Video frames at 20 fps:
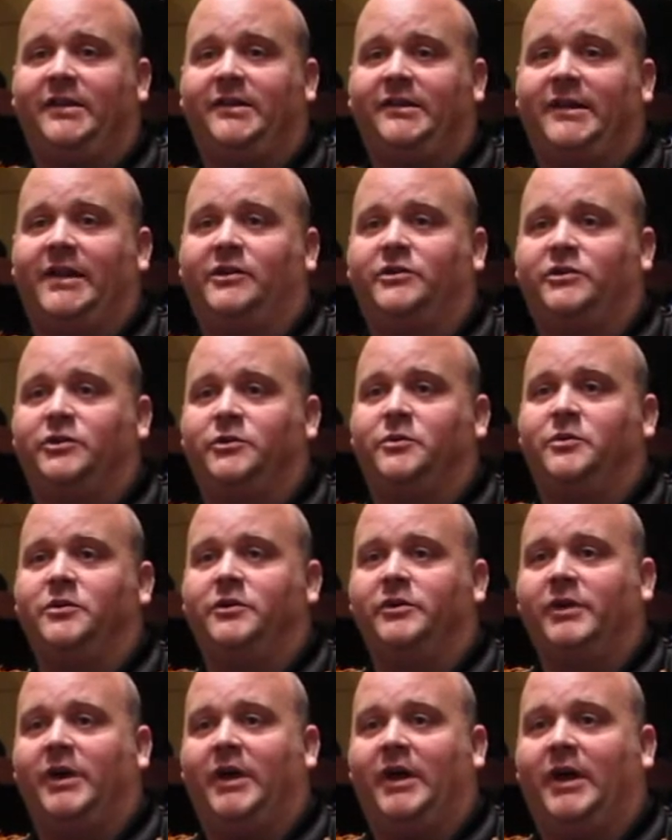Gazelle
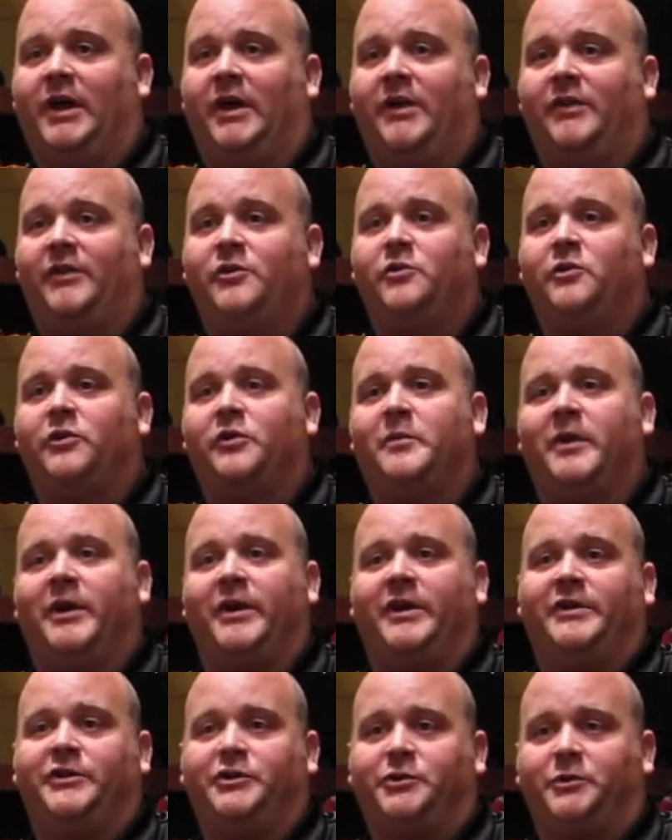Tour, uh, the North
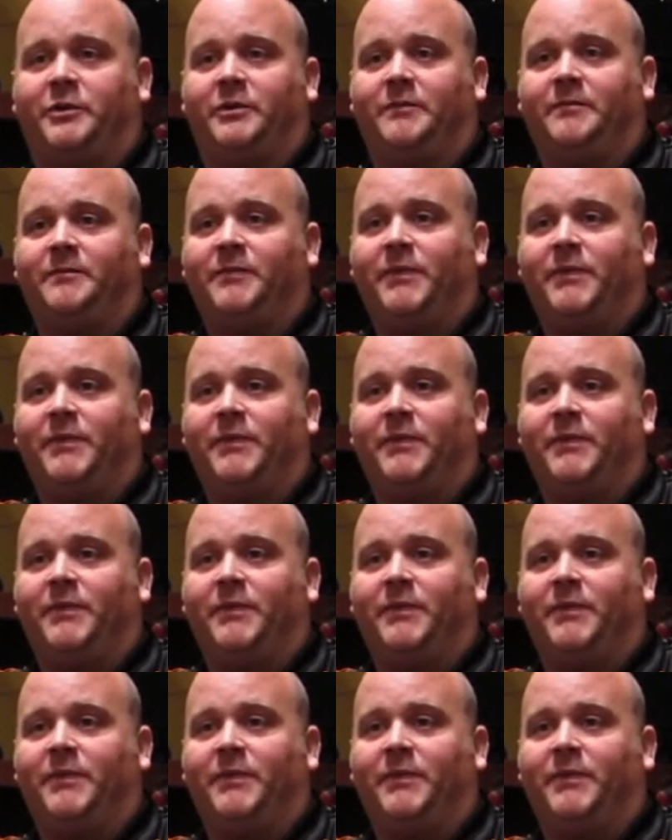American Tour.